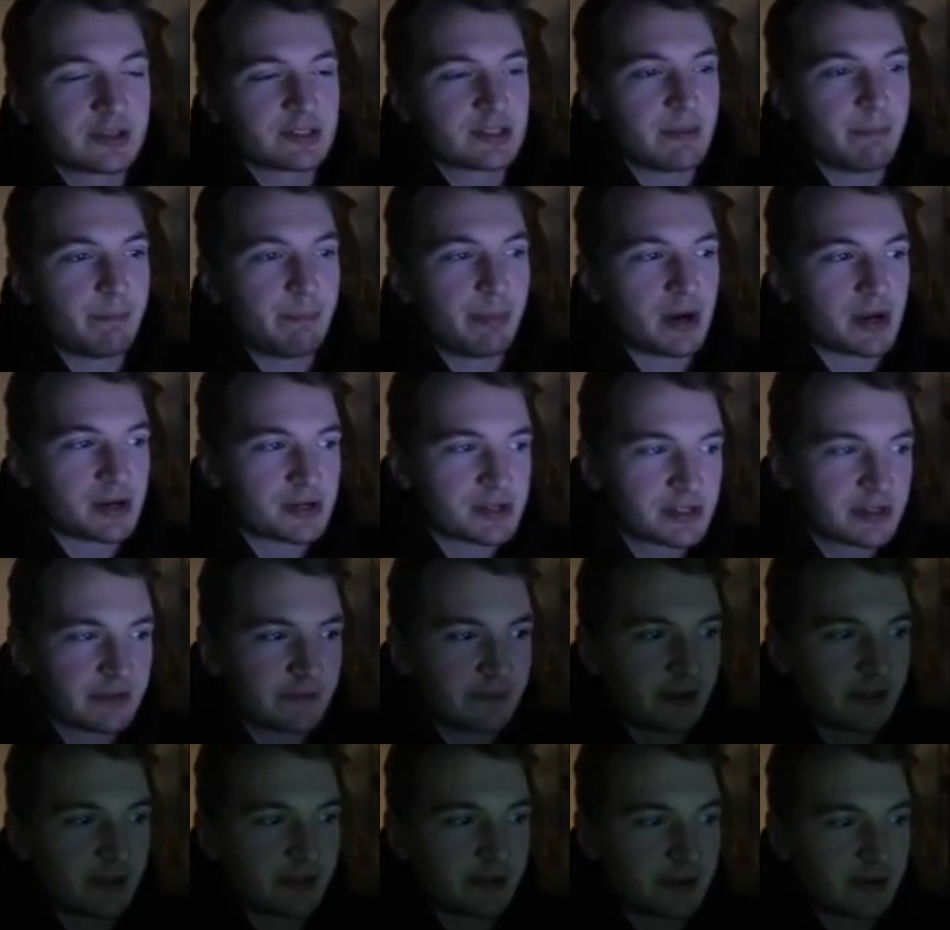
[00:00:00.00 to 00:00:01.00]
there's a bunch
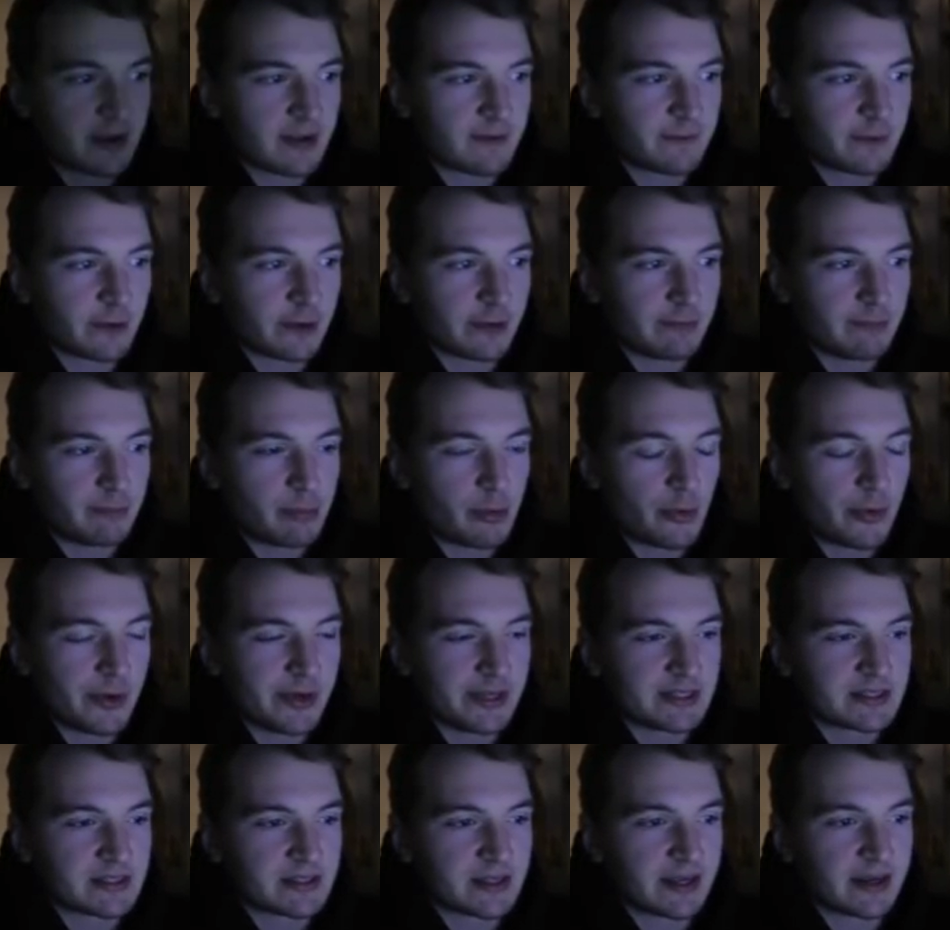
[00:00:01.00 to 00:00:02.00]
of other different
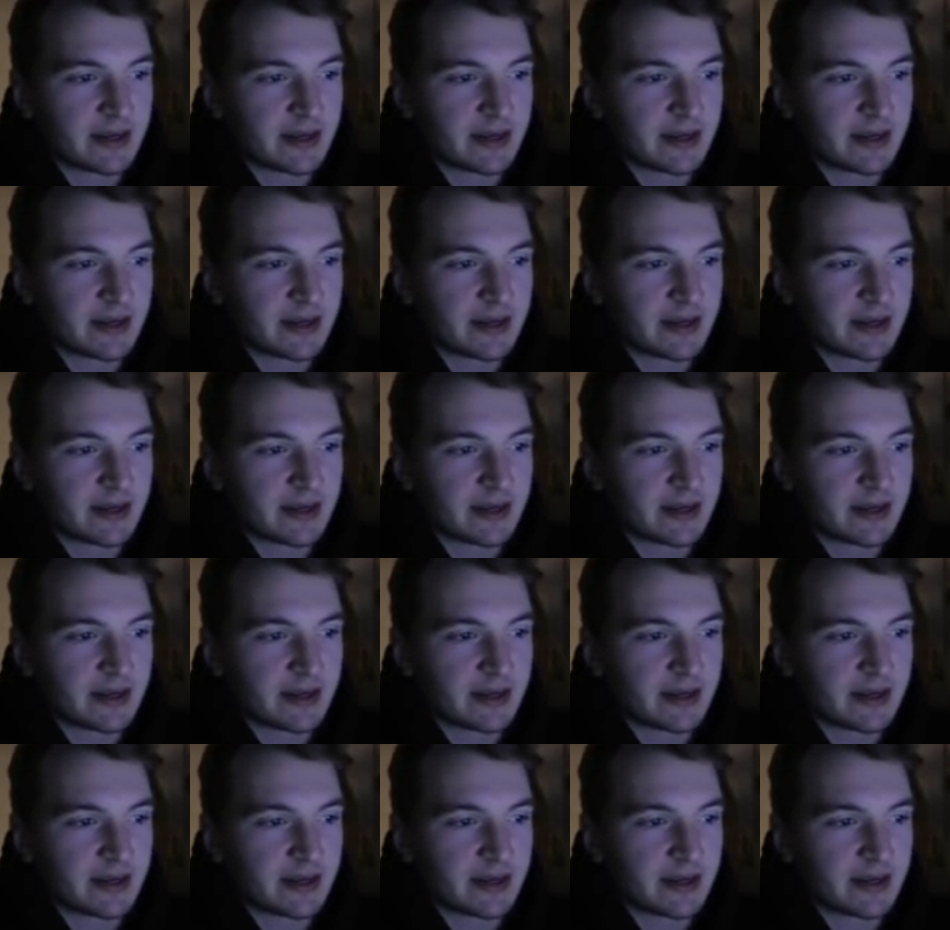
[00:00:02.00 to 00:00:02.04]
points